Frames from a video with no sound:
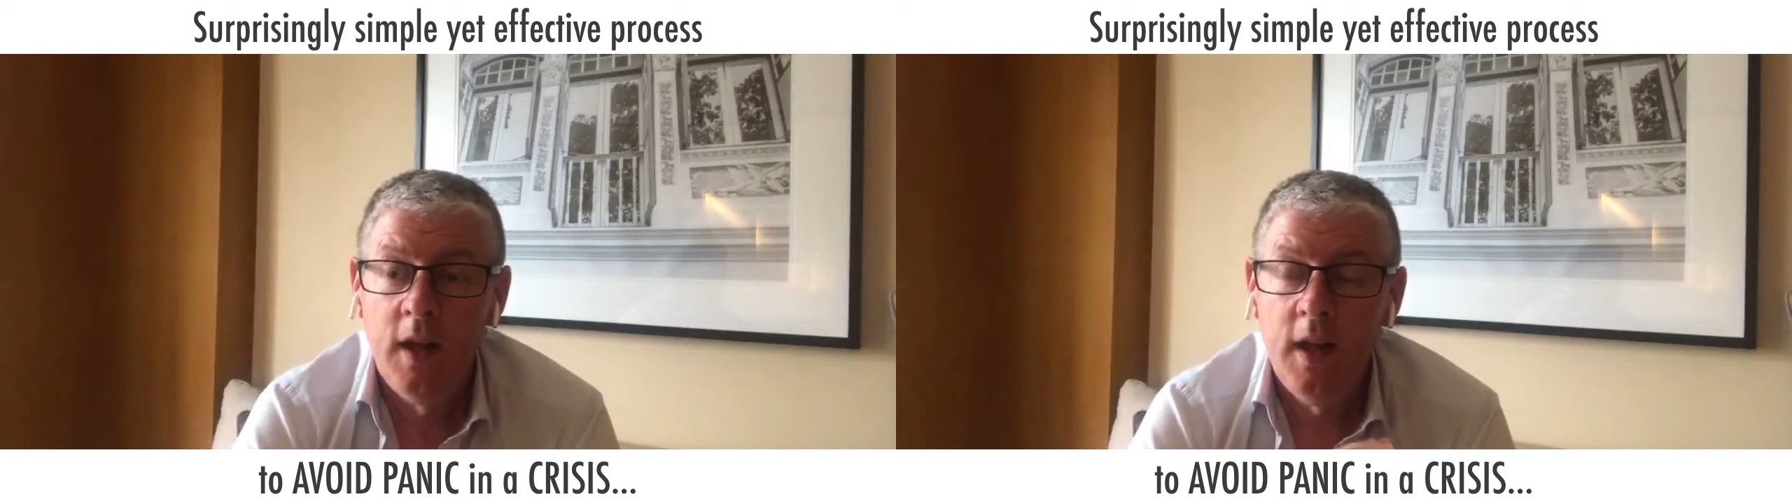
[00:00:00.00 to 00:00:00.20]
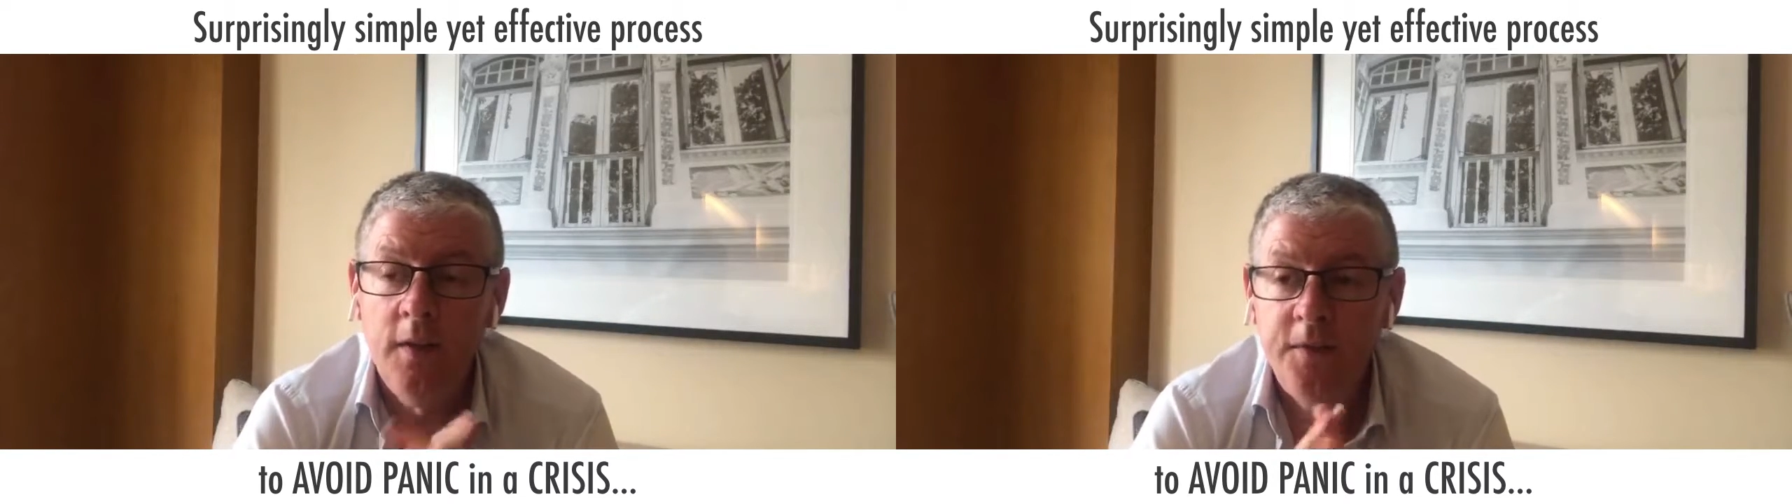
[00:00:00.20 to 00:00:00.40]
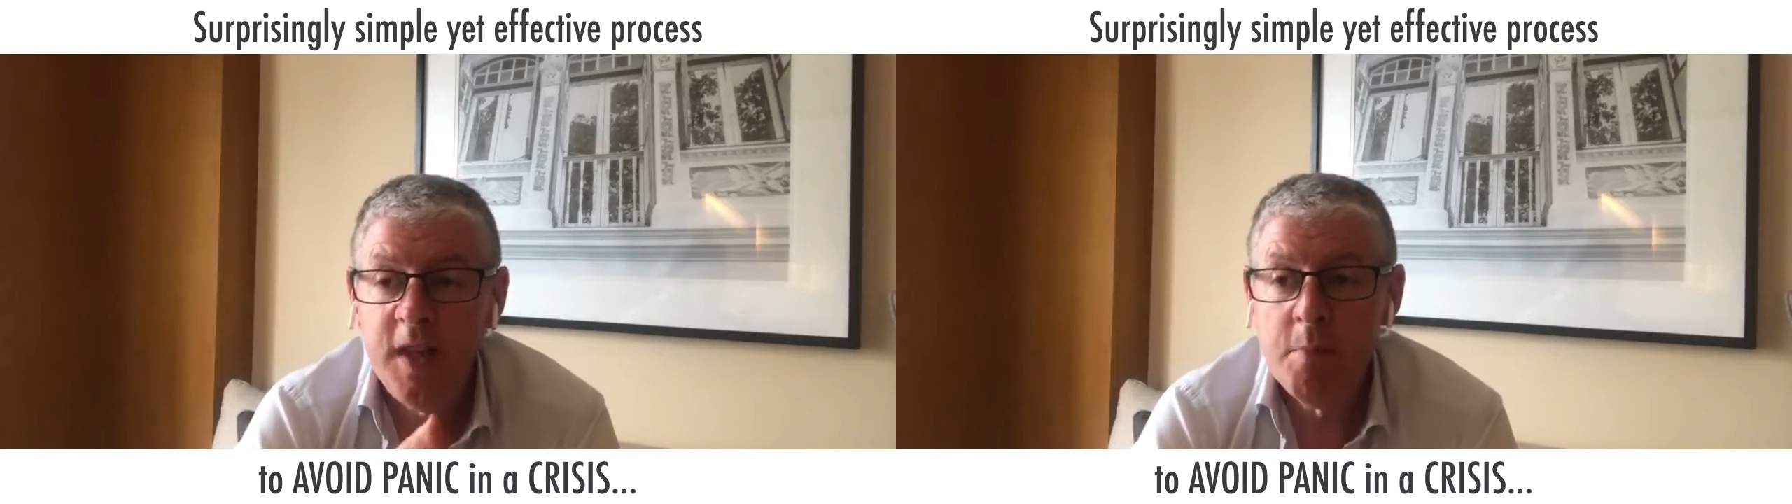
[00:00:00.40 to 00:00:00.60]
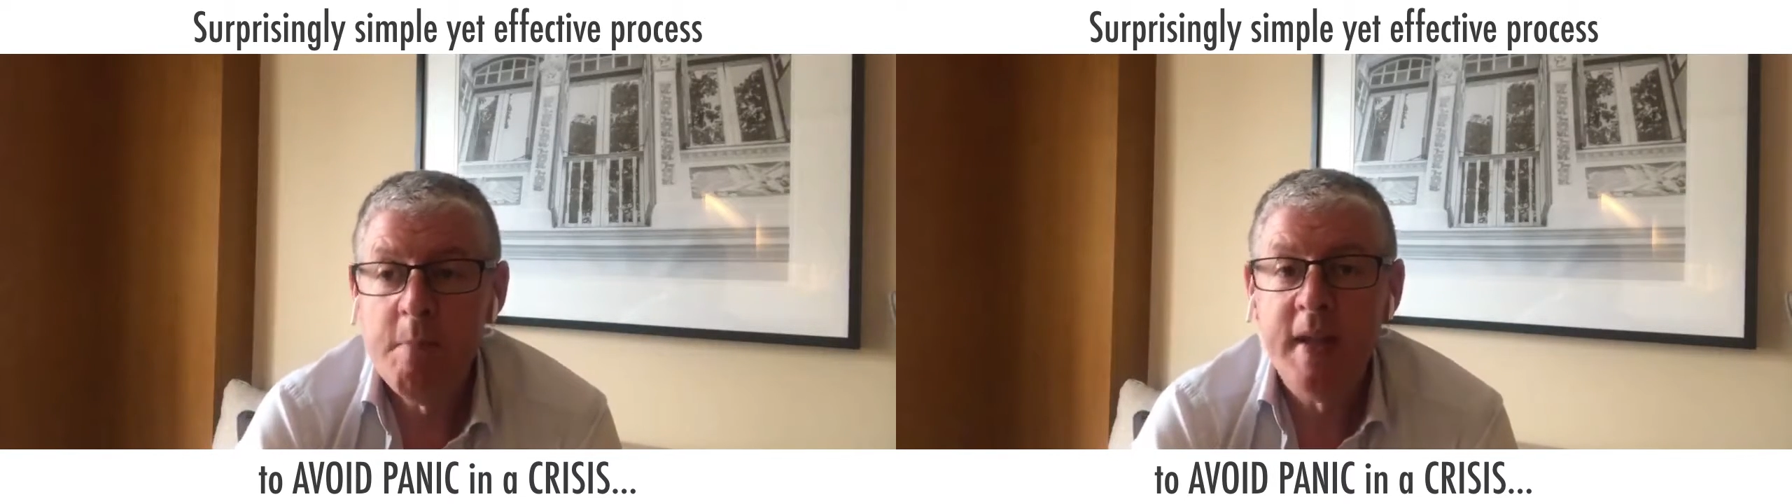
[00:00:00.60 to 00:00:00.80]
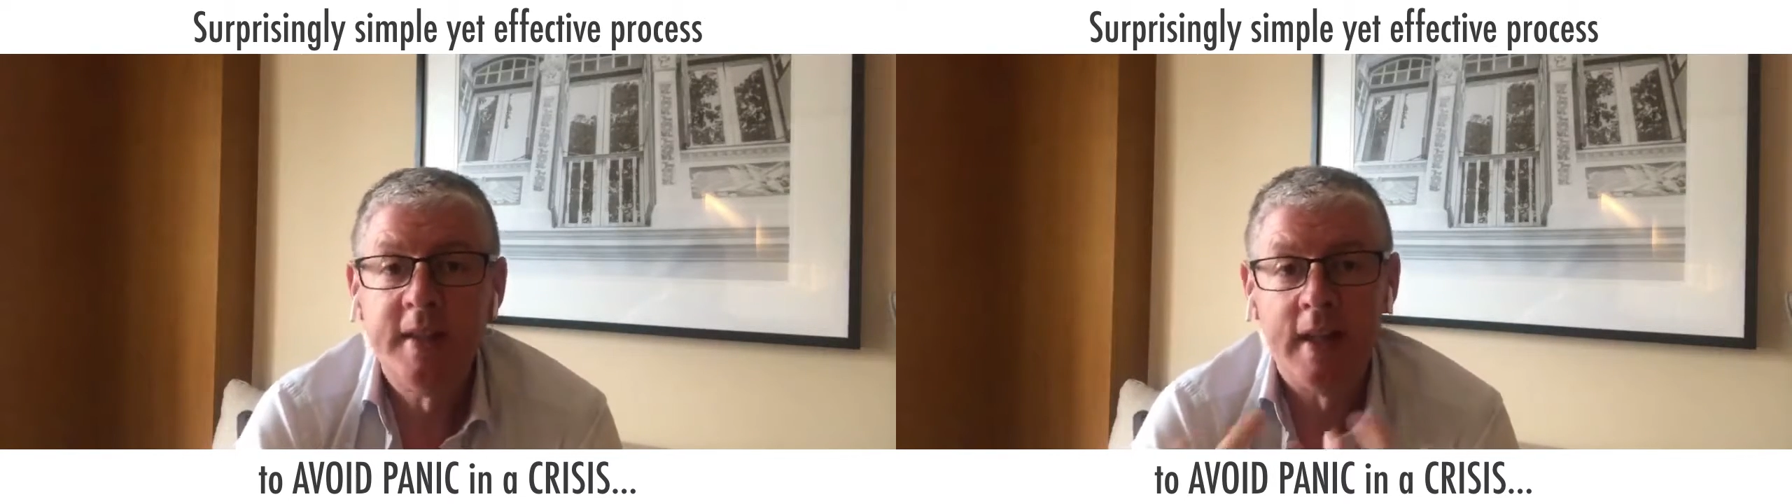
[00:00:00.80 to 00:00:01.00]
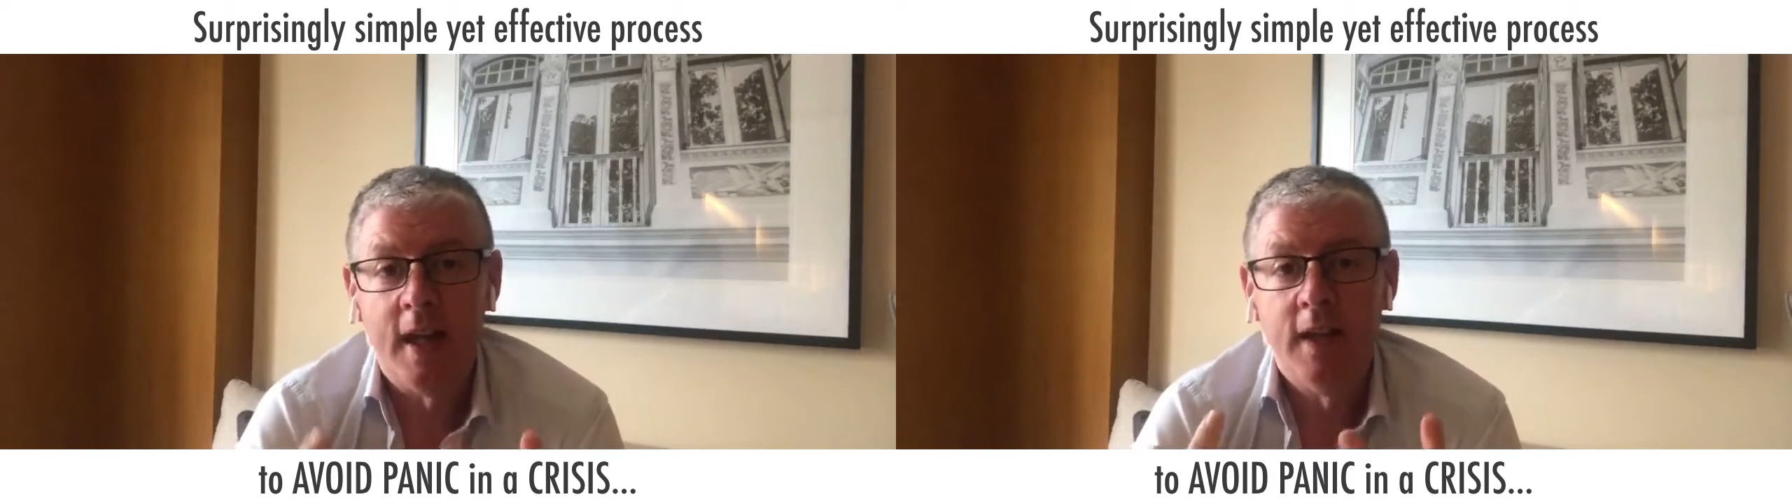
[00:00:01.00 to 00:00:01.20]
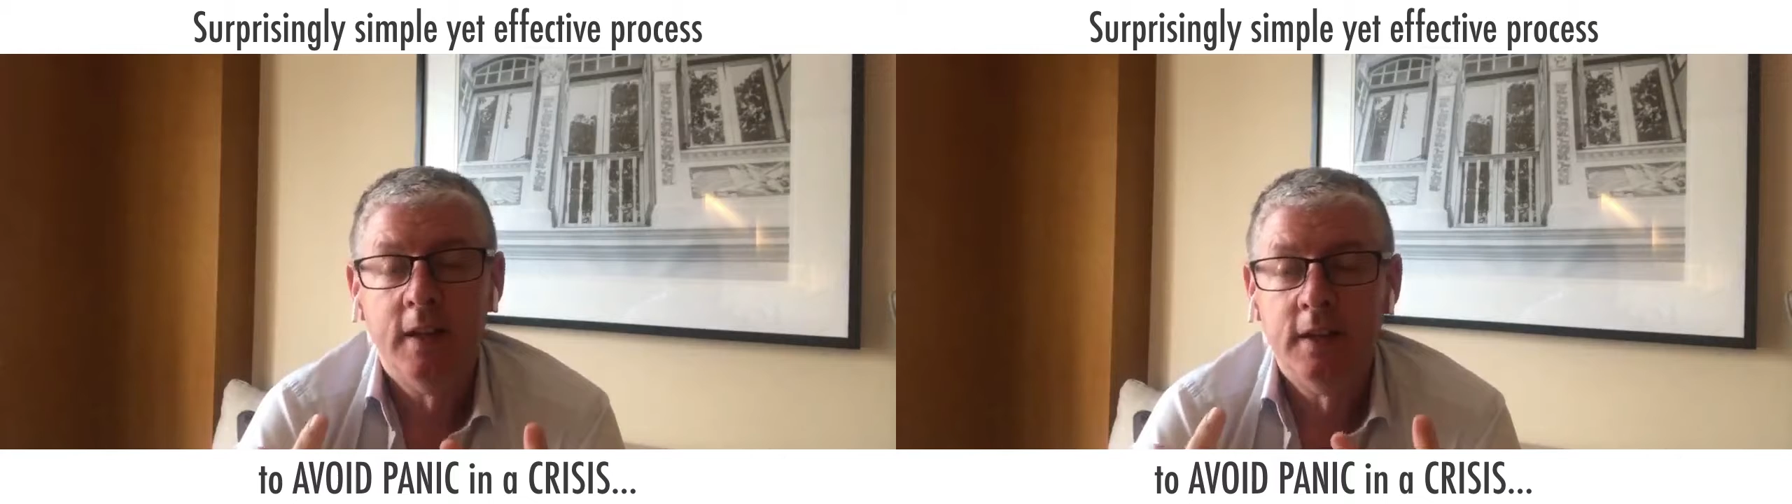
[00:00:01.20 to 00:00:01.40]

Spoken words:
if the amygdala,